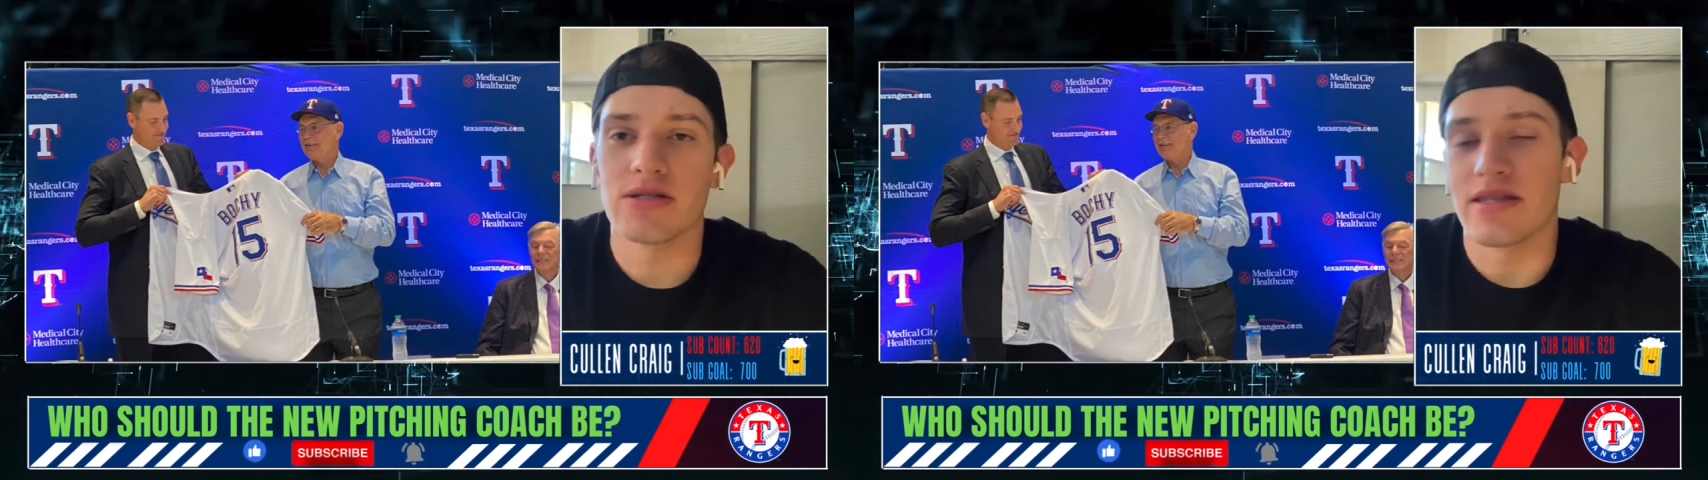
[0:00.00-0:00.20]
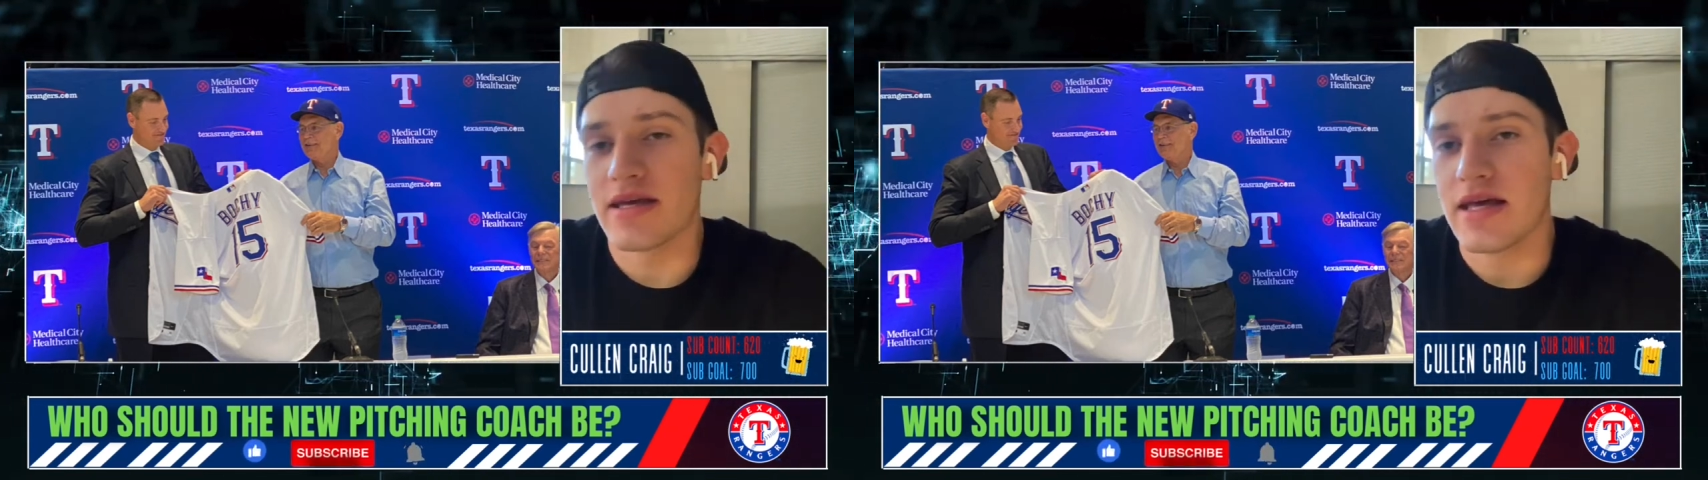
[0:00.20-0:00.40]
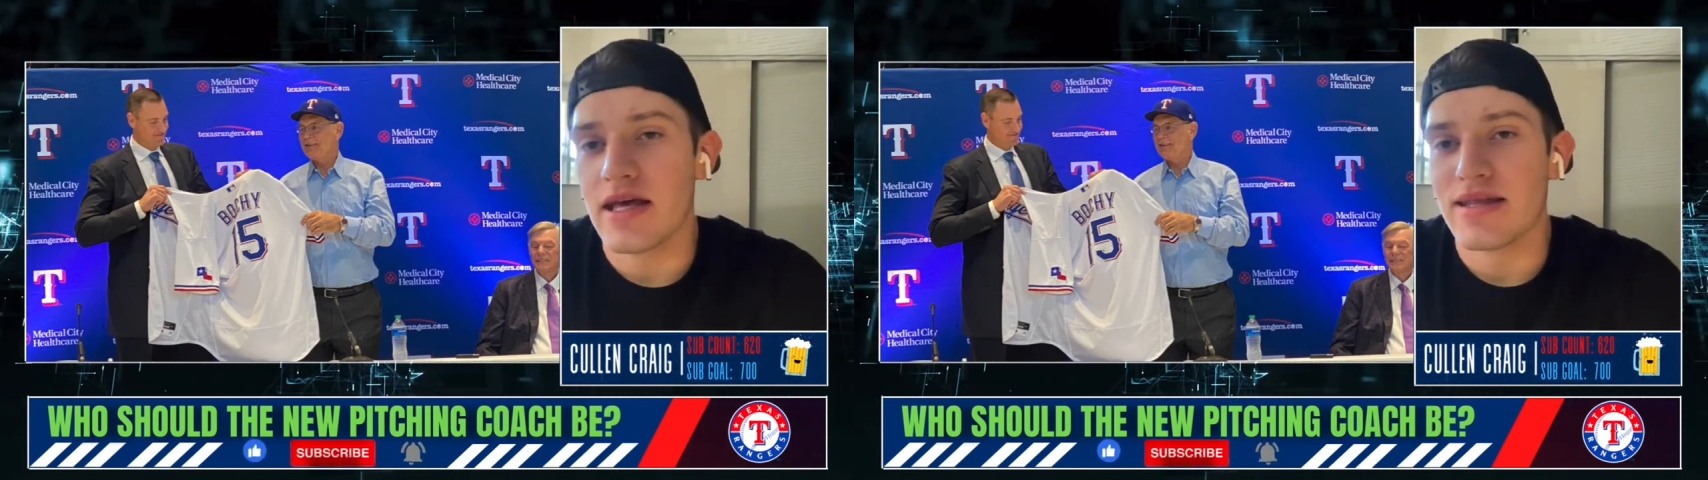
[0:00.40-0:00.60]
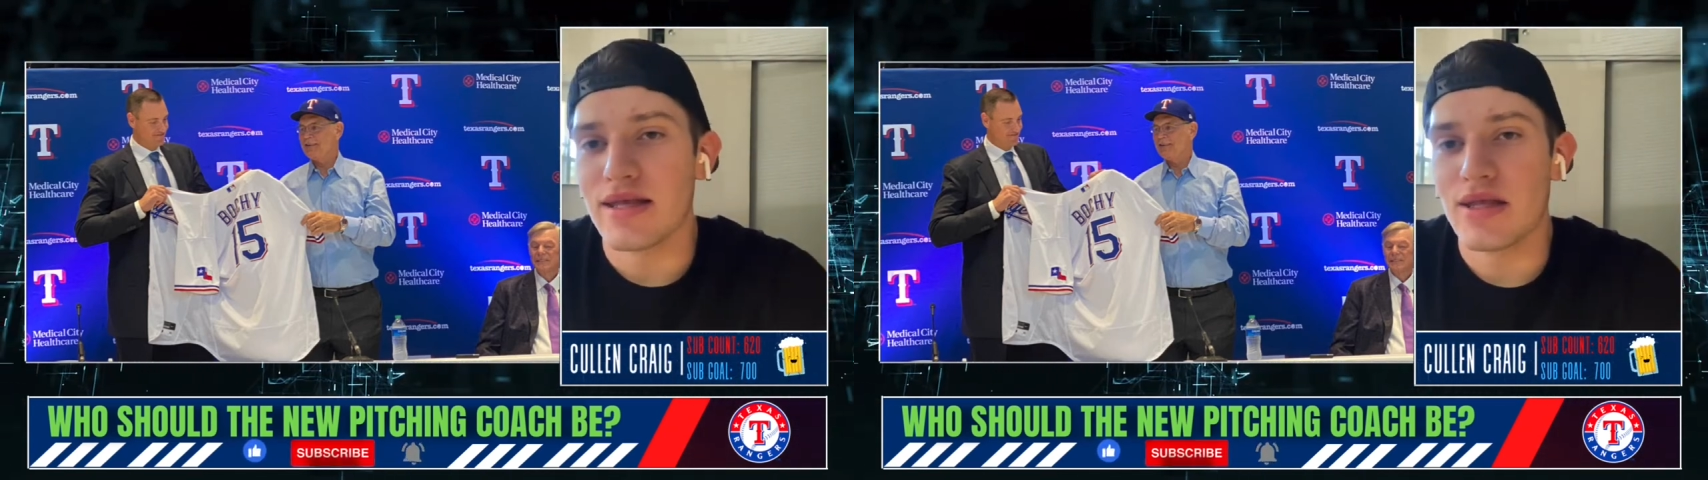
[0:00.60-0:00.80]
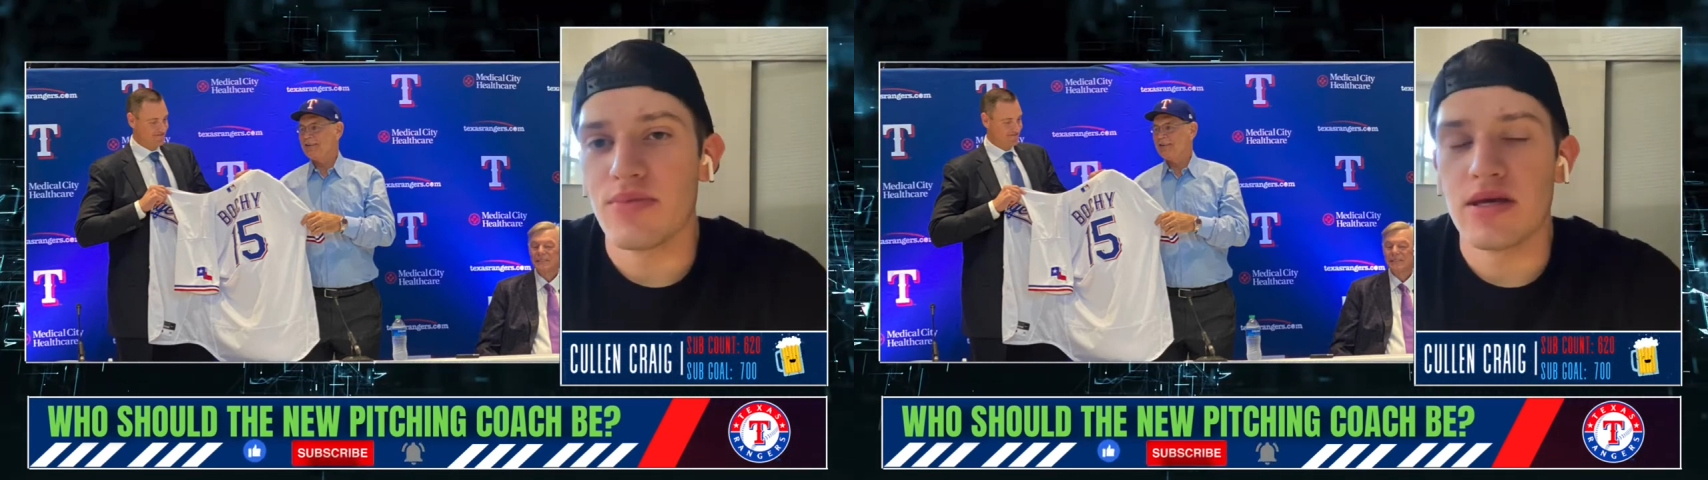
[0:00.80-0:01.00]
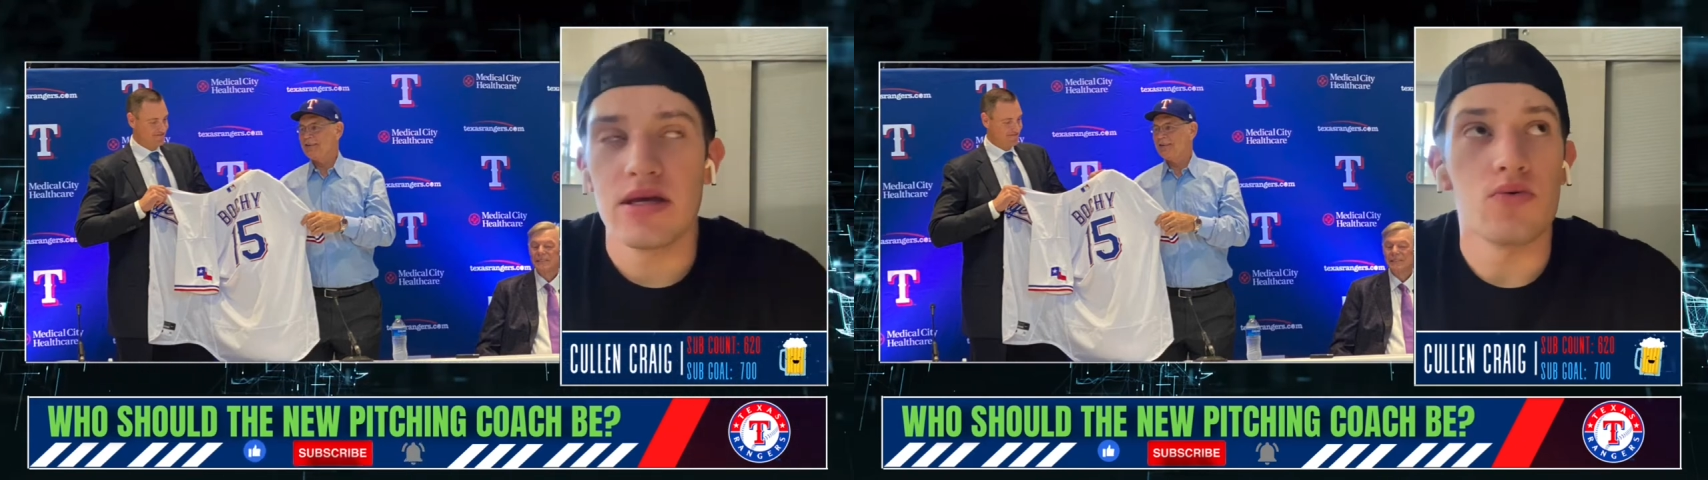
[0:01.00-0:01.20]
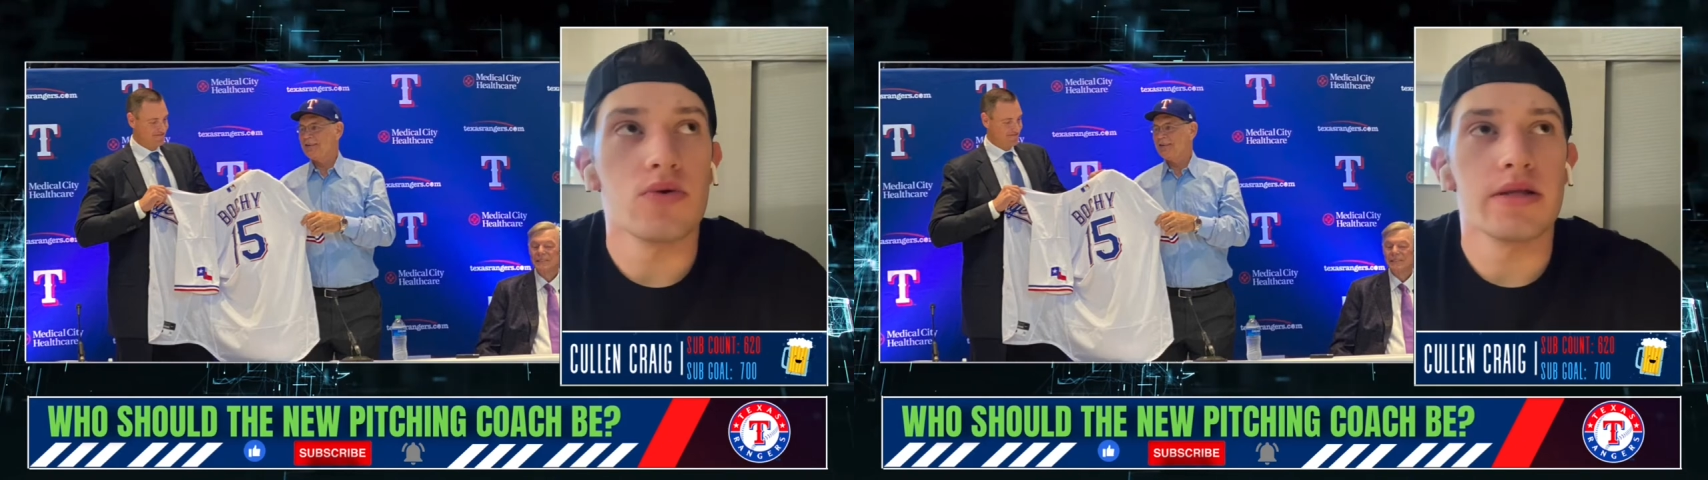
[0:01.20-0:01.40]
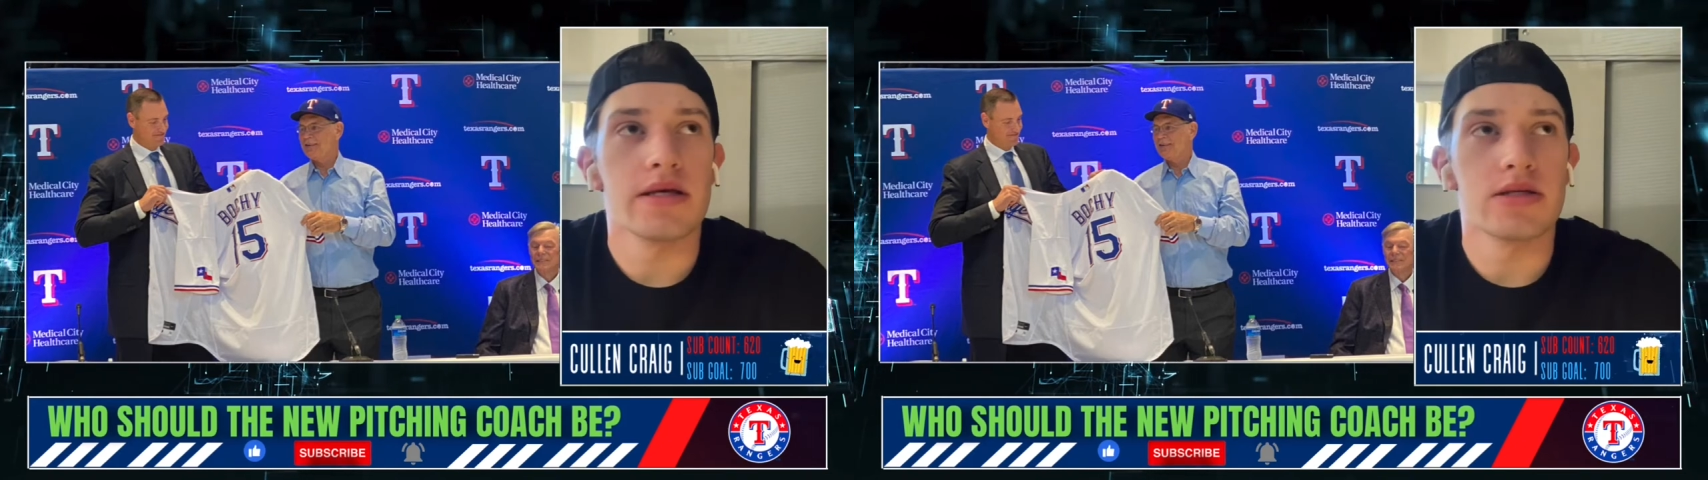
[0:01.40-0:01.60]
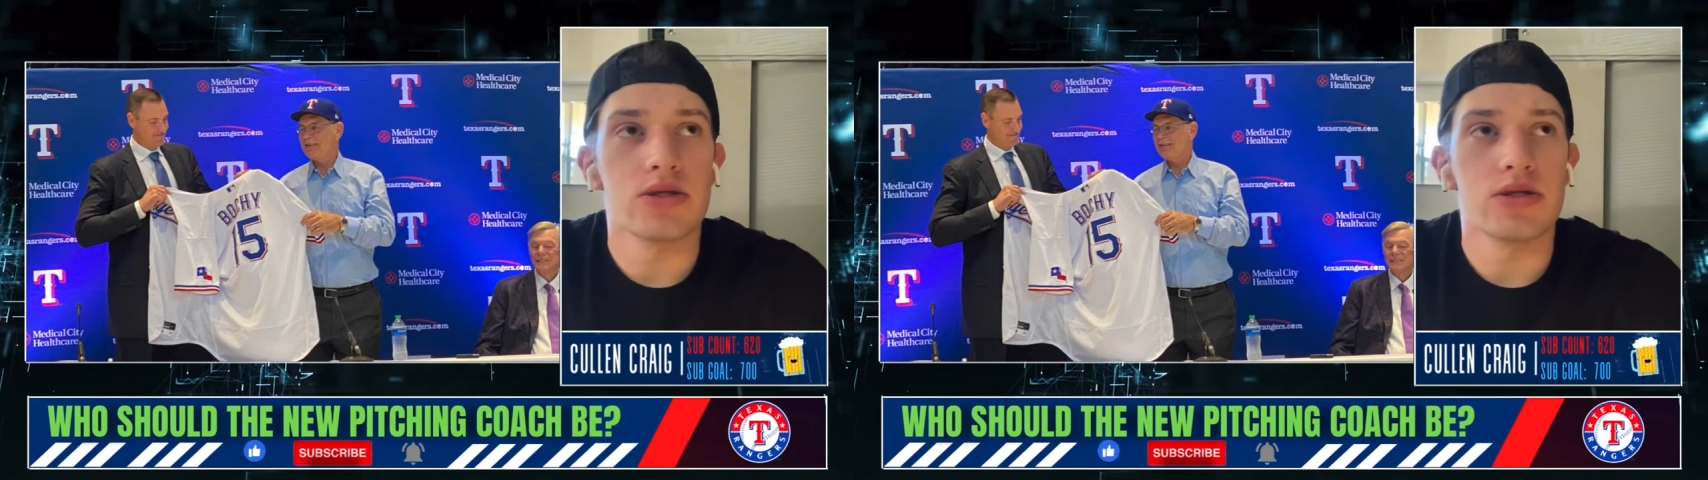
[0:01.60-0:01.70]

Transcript: and they need to be willing